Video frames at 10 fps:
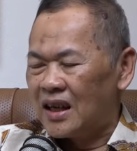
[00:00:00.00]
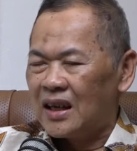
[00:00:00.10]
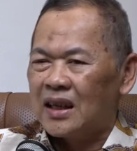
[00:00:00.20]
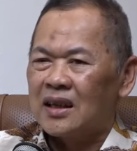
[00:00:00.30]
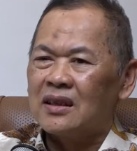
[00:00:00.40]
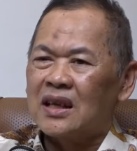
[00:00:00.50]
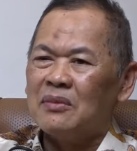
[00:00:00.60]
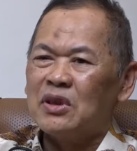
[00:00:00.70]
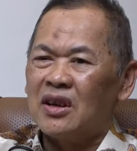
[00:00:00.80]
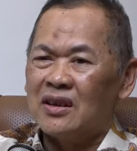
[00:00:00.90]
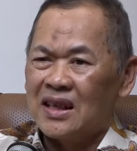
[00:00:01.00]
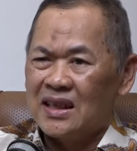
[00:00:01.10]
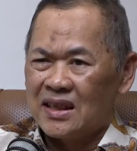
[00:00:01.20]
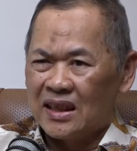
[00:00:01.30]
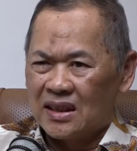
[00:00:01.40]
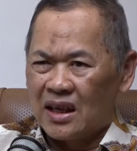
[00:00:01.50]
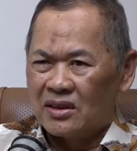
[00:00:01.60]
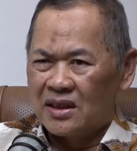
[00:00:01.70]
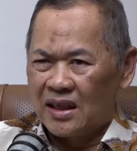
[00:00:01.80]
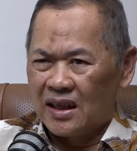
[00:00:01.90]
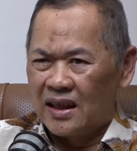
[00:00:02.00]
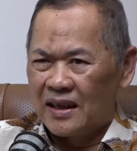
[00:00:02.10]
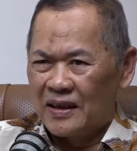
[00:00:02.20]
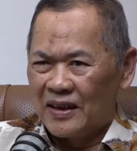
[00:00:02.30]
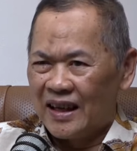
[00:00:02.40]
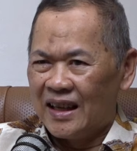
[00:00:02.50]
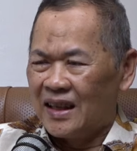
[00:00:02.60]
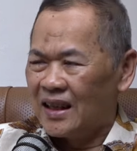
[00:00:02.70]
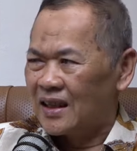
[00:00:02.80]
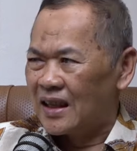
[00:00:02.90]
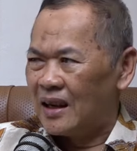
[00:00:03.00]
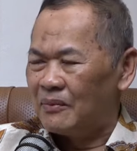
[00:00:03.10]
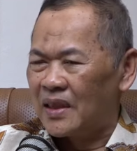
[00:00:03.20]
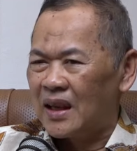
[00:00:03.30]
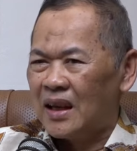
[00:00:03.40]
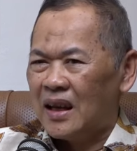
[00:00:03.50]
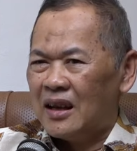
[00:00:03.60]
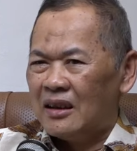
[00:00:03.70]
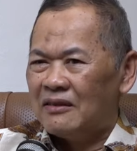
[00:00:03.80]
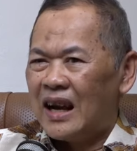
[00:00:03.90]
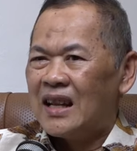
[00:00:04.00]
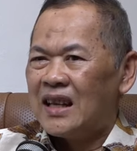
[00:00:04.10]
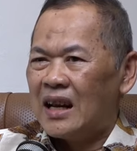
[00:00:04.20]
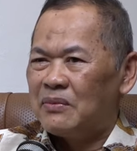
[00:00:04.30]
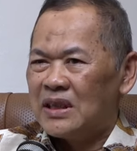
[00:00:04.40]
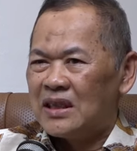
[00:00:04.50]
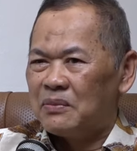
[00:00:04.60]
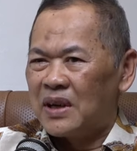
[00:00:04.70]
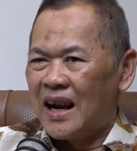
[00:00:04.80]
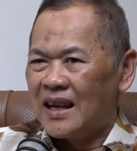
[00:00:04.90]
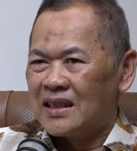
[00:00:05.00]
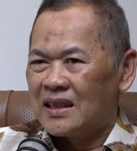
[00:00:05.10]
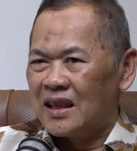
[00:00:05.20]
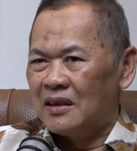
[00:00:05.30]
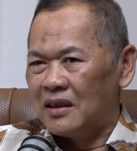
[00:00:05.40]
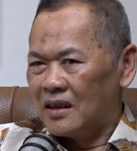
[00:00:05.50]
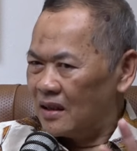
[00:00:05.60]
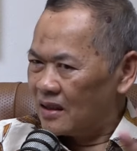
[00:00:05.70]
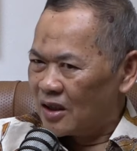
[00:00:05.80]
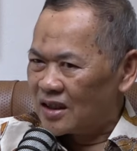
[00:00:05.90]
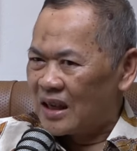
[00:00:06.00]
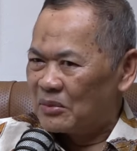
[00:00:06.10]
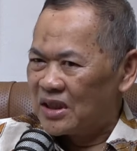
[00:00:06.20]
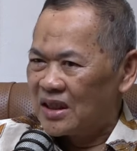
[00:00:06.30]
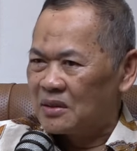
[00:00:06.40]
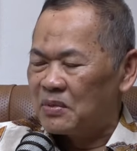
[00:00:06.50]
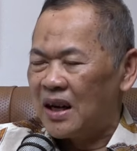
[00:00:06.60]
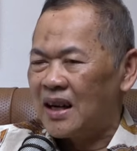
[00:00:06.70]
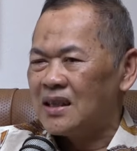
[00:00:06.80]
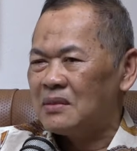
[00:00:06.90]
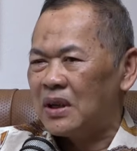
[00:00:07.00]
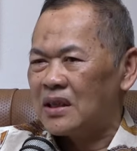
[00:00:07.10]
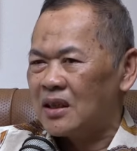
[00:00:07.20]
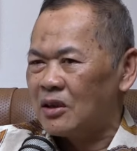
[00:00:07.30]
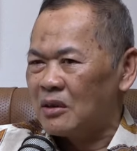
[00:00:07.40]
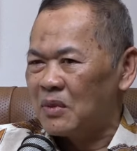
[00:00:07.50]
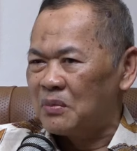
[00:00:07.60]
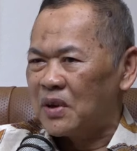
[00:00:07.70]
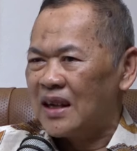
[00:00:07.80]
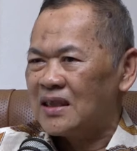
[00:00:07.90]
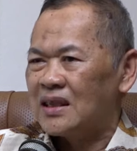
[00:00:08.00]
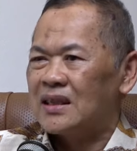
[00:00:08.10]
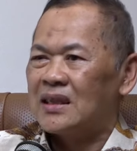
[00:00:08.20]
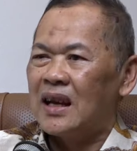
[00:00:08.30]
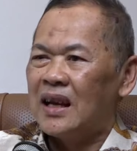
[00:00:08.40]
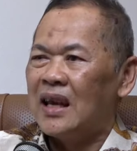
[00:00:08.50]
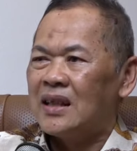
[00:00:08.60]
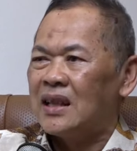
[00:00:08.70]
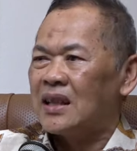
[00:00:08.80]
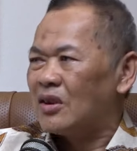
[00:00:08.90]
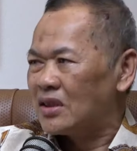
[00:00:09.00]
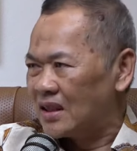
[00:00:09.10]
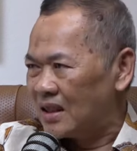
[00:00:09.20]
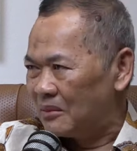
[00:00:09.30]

so 3 kilograms is only 6,000. Okay, 3 kilogram. While the LPG price, not subsidies price, but normal price is 18,000